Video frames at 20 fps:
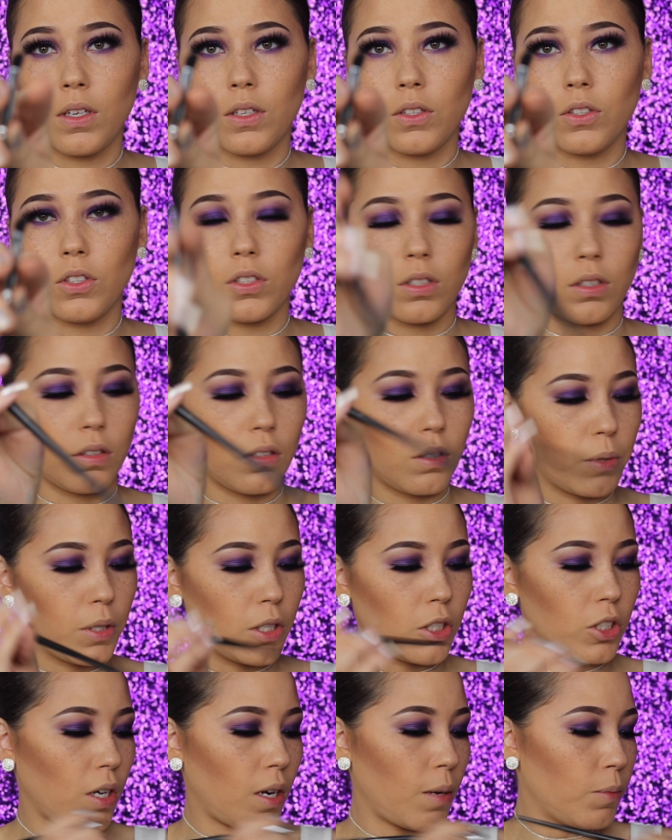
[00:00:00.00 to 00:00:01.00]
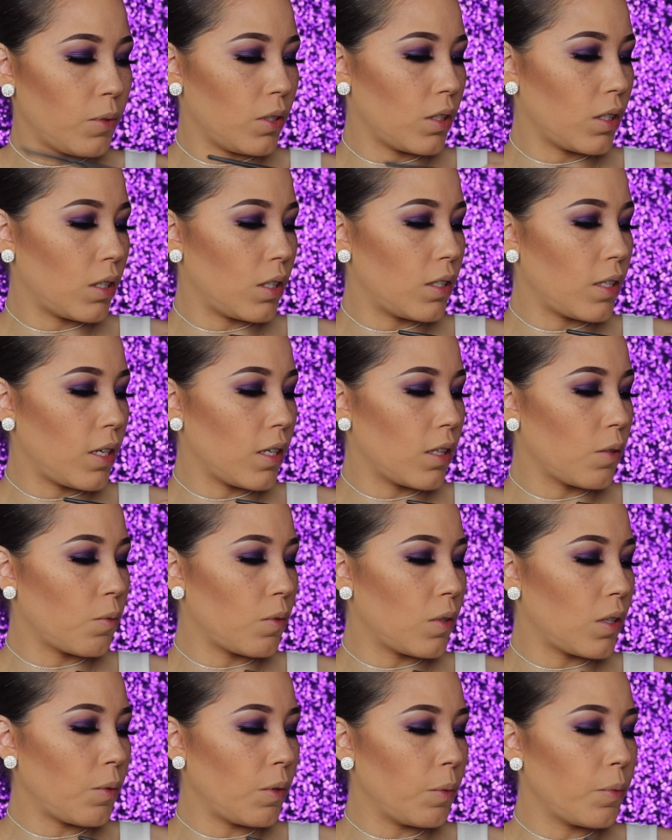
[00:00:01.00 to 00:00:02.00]
Just a little brush. I'm just going to take the
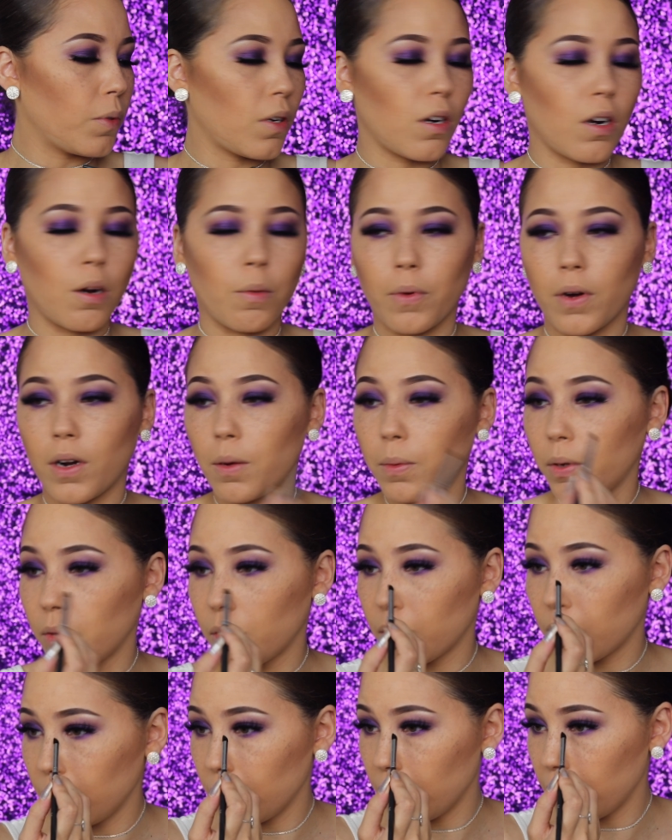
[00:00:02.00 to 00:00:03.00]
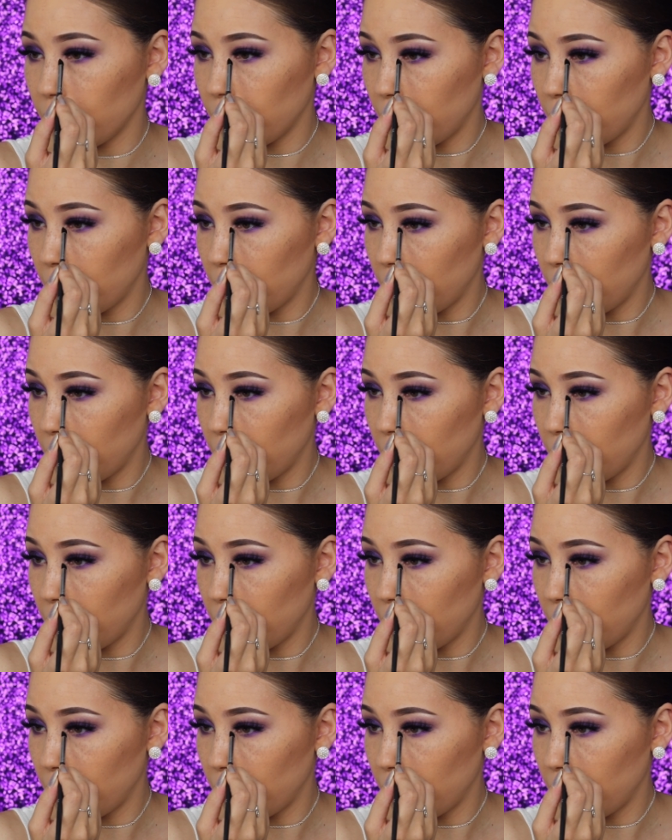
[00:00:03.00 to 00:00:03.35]
one that we put on our brow bone earlier,